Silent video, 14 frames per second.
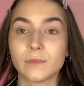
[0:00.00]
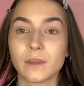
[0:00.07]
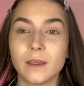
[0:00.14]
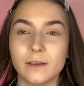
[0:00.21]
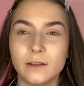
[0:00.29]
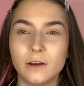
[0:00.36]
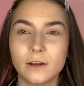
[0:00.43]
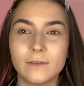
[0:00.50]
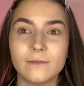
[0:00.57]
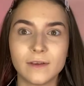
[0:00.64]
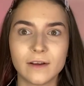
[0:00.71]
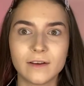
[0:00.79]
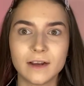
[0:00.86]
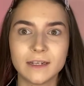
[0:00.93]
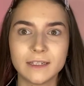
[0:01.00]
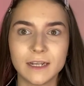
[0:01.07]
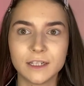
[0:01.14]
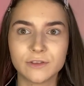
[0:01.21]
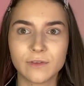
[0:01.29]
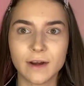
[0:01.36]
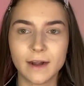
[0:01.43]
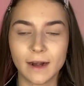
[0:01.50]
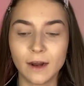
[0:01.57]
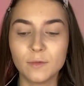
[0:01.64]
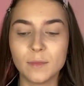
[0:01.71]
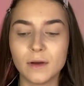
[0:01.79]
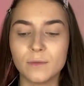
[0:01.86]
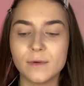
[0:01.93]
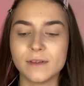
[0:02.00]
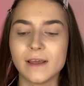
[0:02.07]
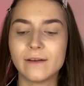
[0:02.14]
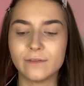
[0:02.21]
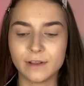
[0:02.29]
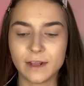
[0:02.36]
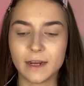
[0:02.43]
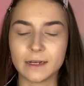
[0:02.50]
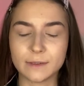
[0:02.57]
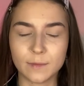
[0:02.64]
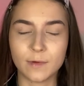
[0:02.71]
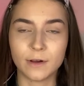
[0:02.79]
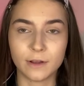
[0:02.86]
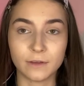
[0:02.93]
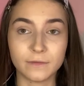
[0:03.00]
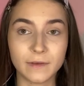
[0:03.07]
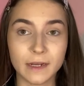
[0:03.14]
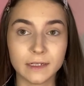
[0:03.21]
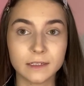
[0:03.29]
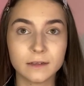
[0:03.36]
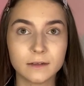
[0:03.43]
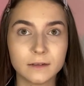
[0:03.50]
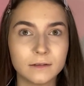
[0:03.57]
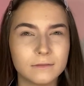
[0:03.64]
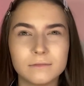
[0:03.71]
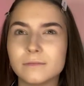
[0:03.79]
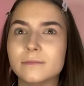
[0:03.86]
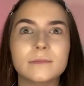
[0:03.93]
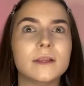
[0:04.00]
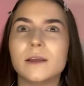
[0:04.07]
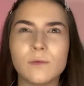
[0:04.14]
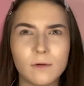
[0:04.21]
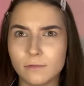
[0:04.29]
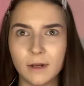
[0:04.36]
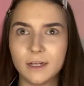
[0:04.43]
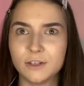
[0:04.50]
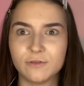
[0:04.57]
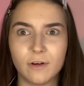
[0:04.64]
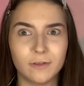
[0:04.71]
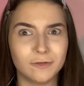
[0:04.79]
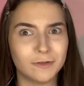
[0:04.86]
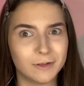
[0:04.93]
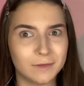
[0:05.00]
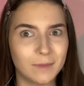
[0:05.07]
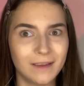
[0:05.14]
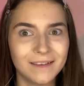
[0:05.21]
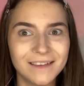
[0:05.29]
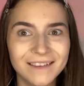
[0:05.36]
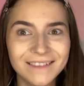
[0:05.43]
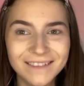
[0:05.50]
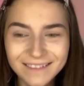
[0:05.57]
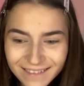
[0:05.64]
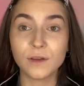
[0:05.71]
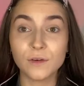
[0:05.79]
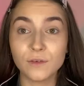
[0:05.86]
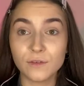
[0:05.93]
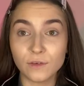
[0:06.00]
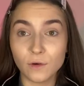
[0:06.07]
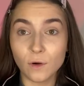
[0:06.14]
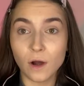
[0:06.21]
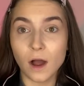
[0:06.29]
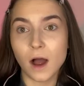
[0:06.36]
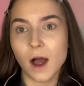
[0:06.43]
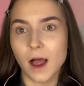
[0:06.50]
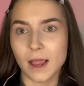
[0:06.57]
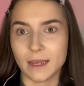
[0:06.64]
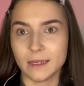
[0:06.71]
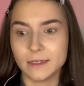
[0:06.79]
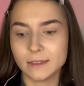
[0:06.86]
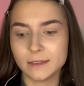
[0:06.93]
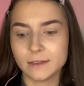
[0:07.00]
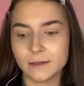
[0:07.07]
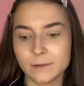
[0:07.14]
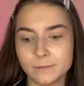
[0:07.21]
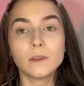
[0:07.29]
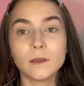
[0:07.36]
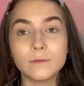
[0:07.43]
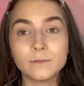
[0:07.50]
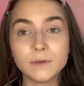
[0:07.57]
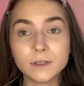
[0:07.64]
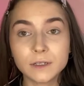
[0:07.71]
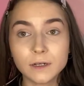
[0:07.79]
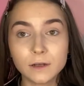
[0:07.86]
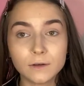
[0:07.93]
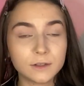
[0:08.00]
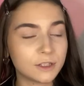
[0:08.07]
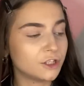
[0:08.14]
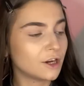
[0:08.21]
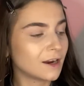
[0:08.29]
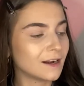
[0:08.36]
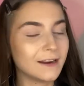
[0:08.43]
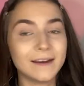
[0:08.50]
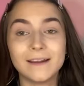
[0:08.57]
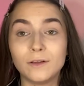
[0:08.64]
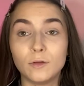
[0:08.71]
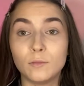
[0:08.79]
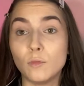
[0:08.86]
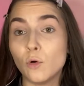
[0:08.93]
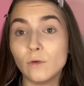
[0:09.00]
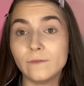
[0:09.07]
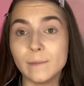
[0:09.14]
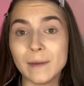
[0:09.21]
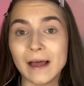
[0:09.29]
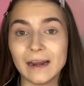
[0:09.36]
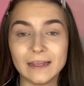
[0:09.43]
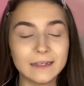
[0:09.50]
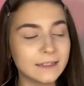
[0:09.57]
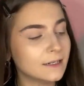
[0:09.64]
Okay, they're looking very intense right now, but with everything else we're putting on the face, they won't later on, trust me. For eyes, I'm first going to go into the Jaclyn Hill Morphe palette.